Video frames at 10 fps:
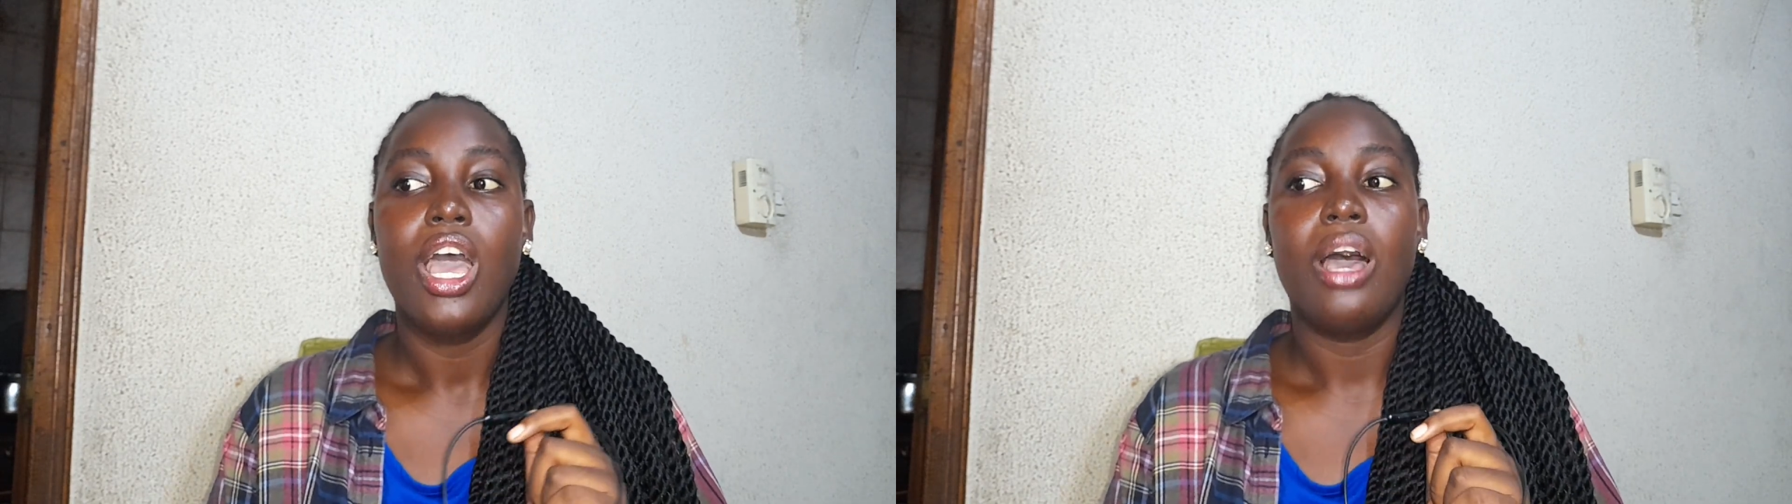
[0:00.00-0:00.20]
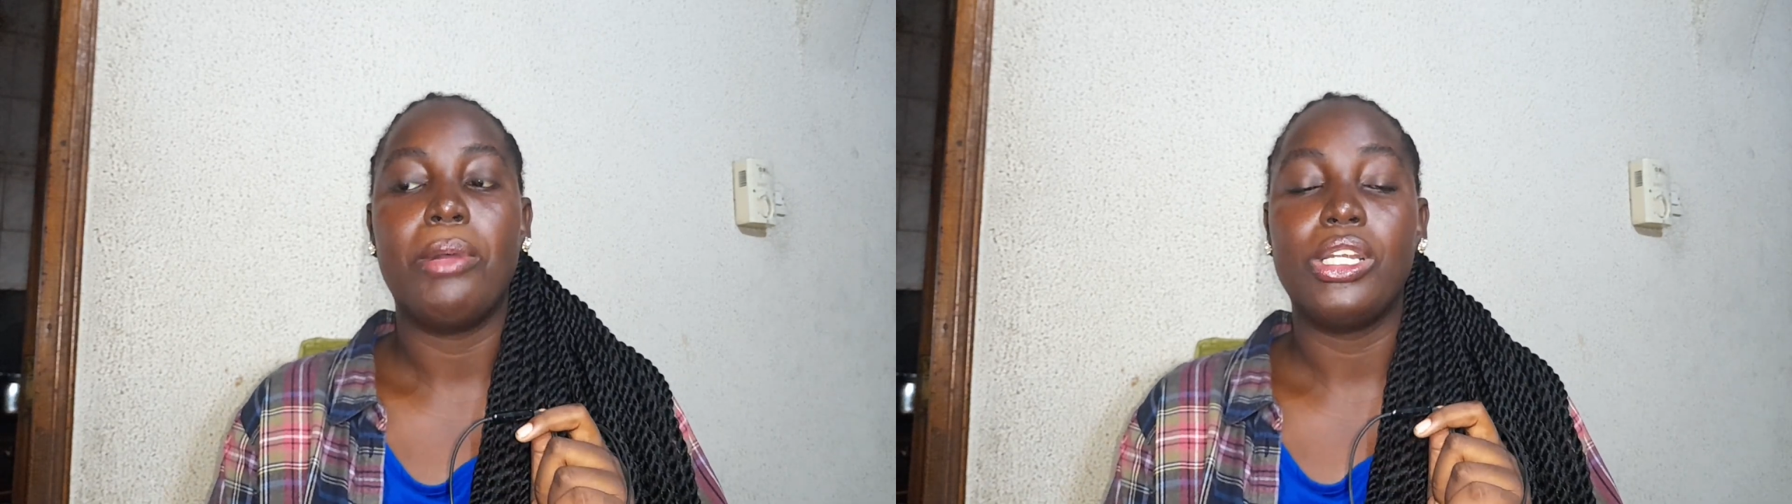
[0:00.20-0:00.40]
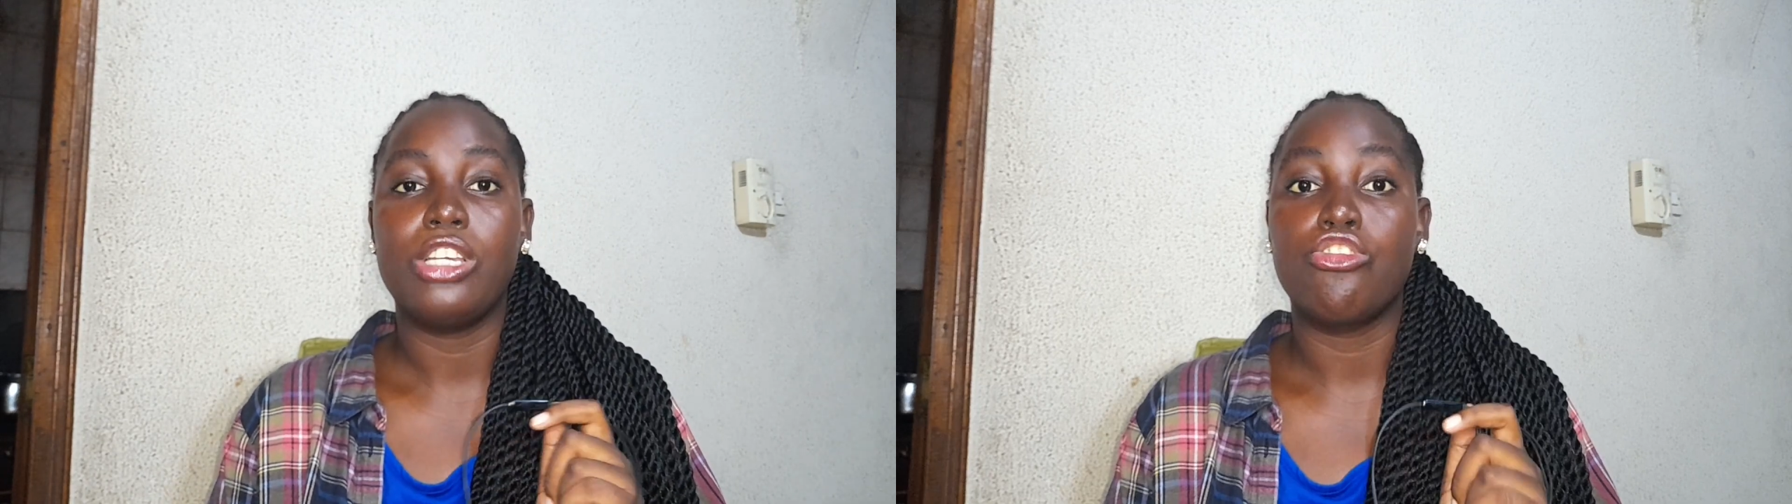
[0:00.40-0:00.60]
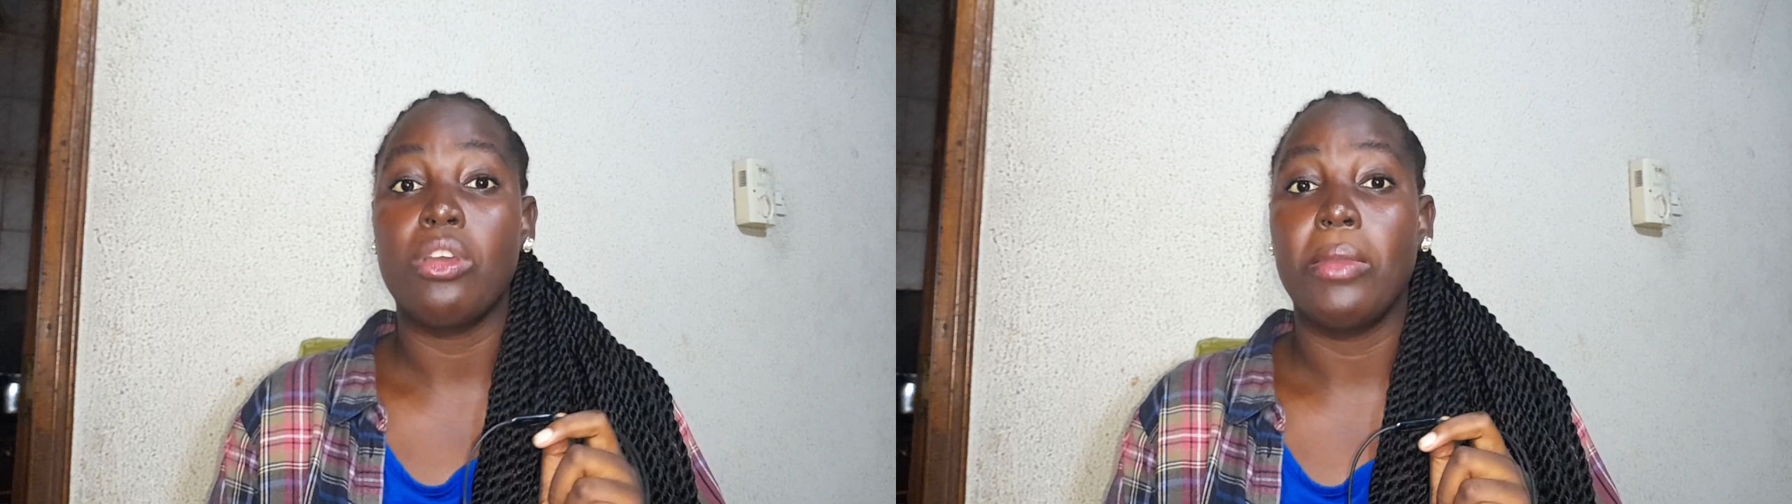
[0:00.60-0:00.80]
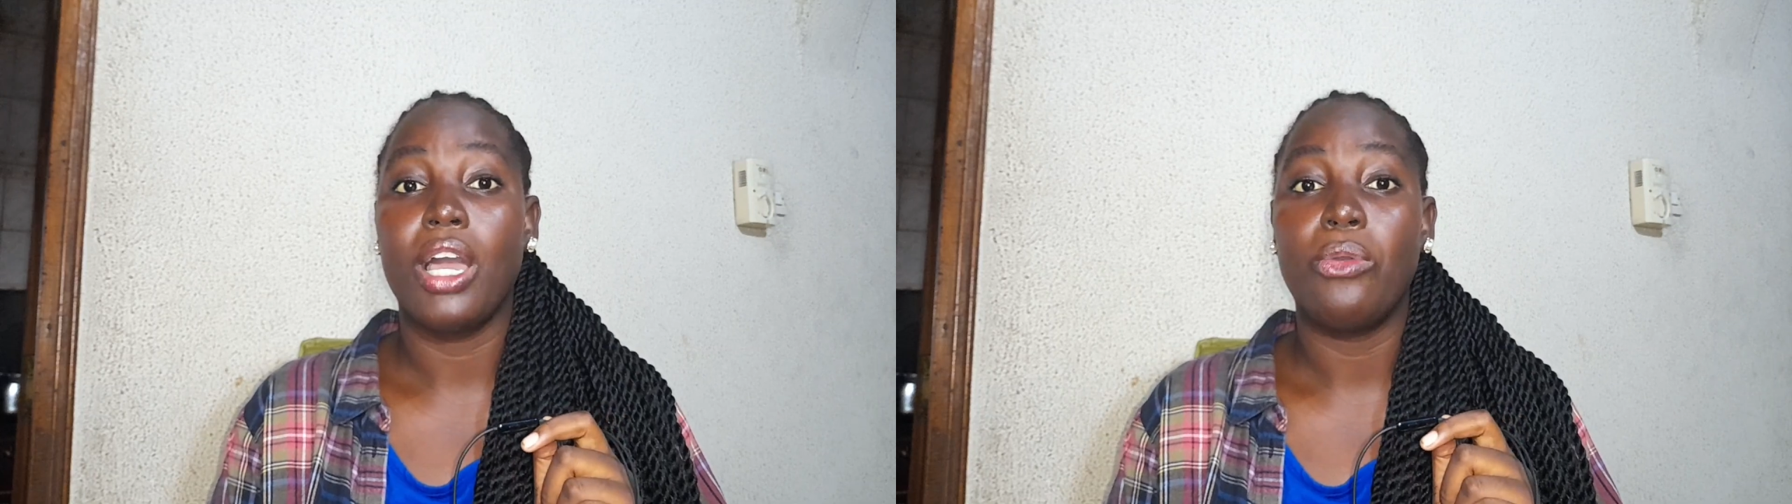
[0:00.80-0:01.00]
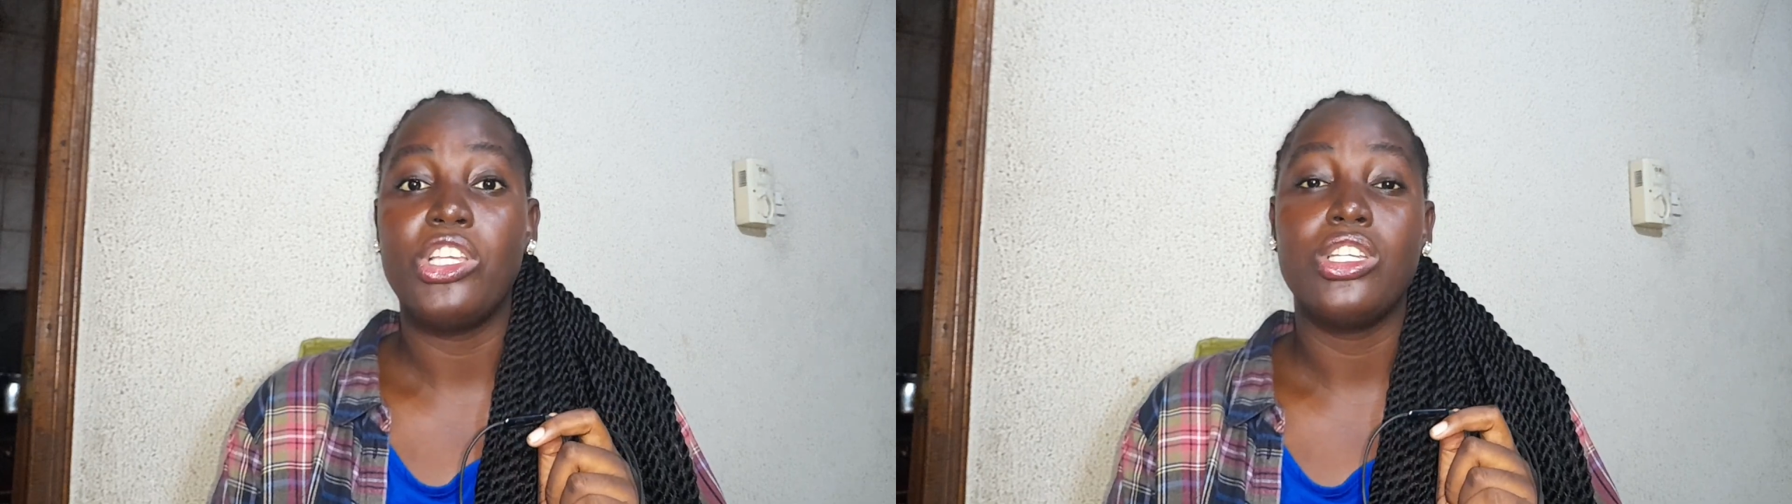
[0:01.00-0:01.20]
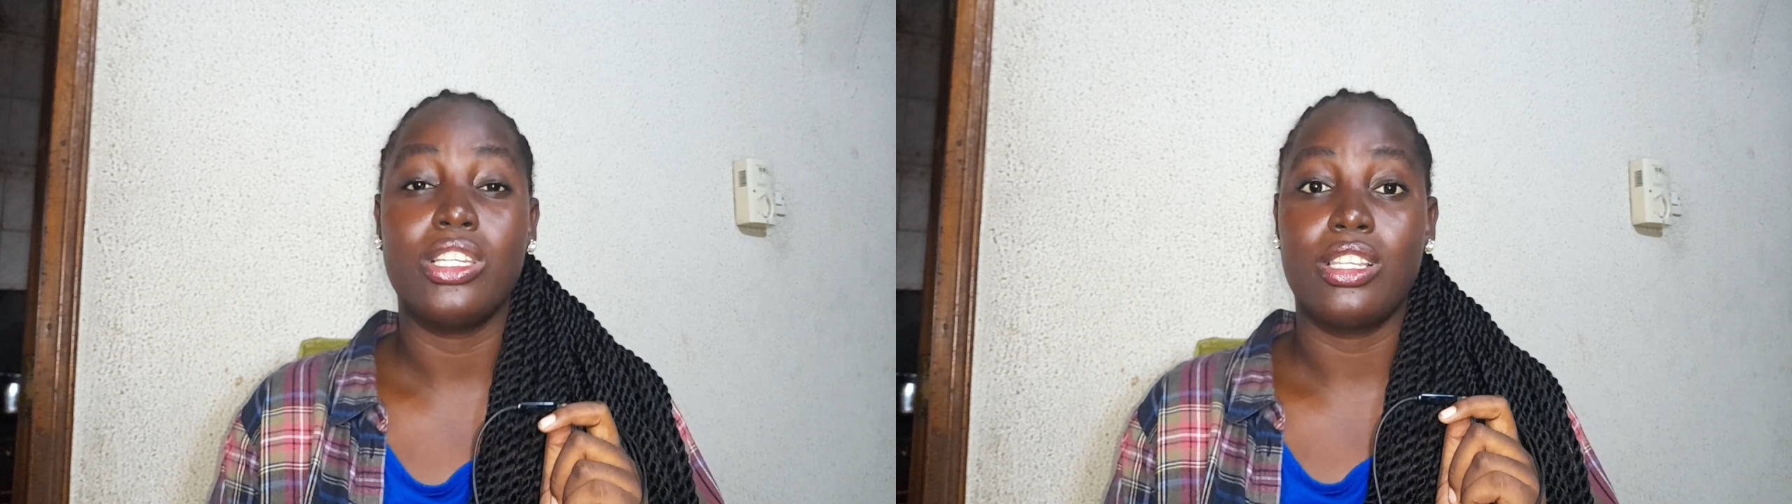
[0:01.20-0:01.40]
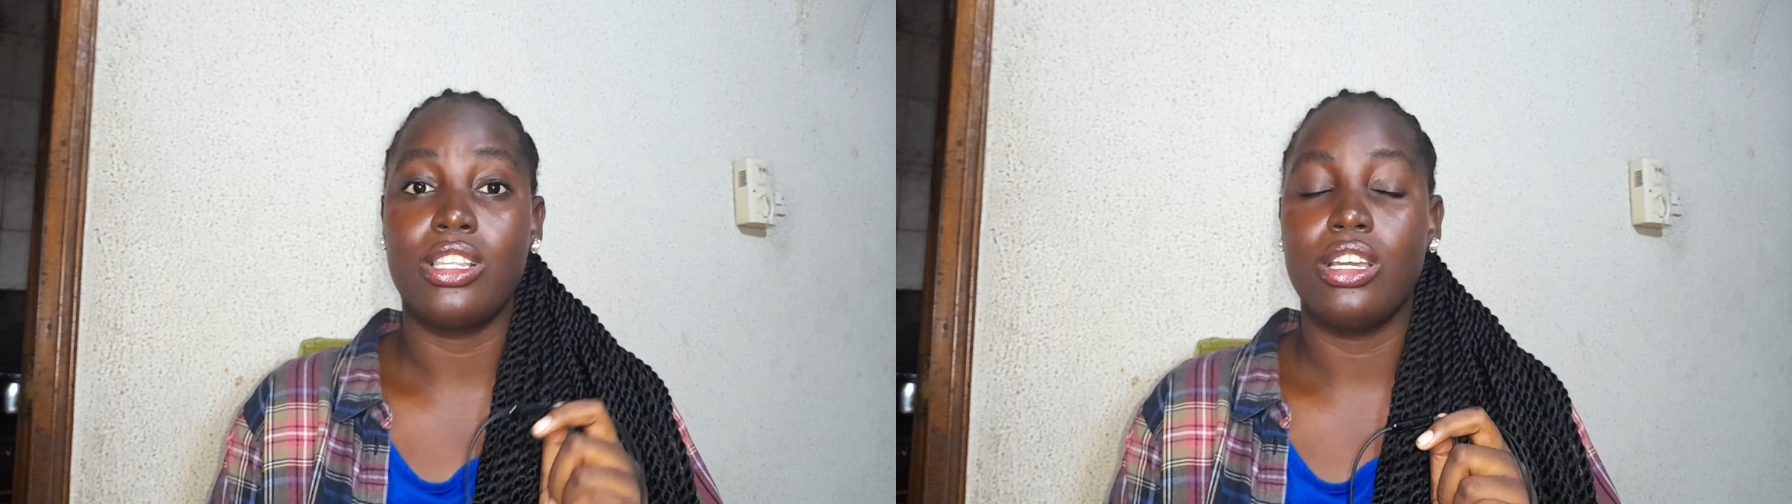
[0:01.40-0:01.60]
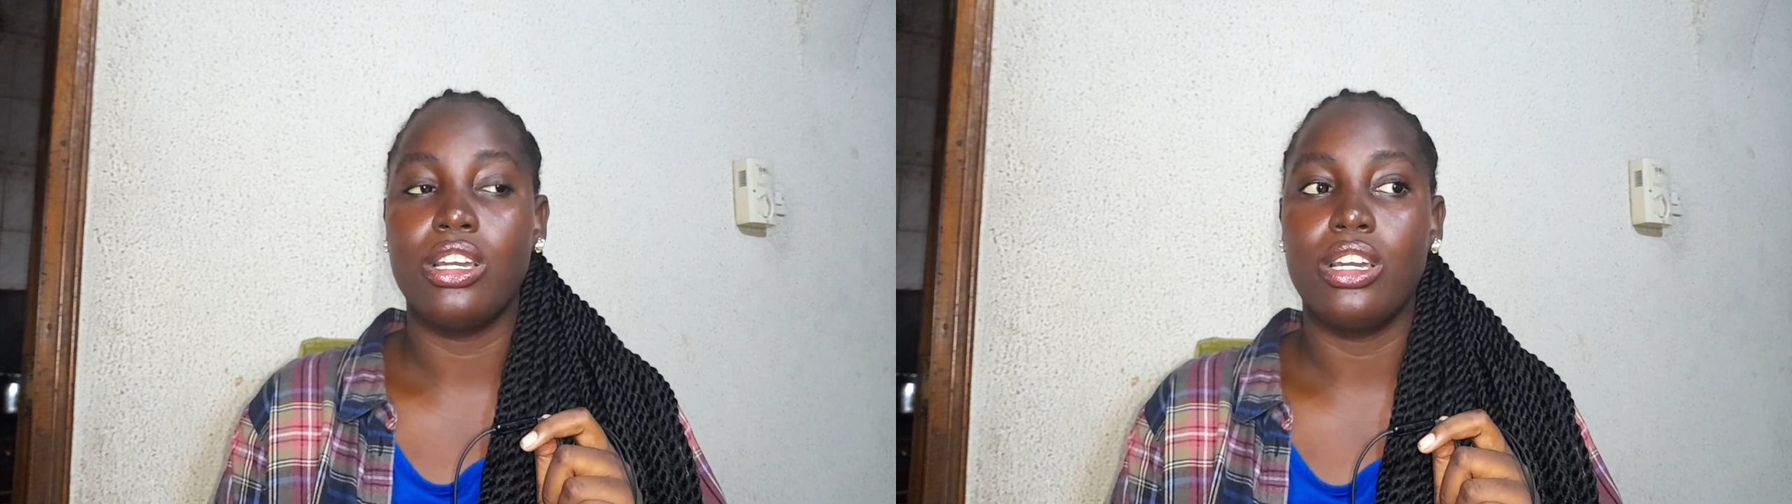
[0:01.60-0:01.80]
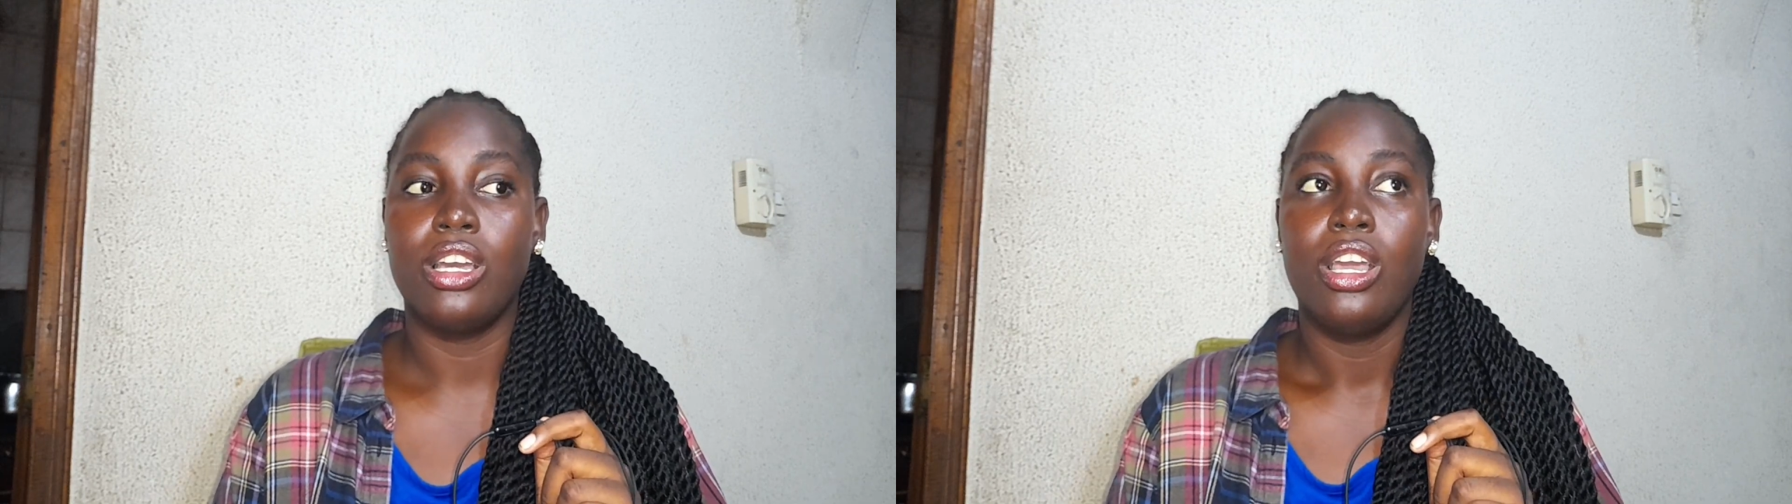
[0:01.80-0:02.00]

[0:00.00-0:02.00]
about this drama, which is the